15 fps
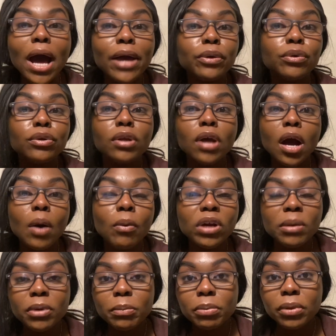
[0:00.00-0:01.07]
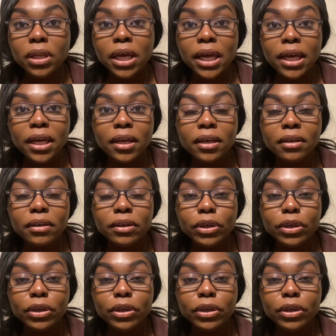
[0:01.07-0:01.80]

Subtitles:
I do not want to be playing,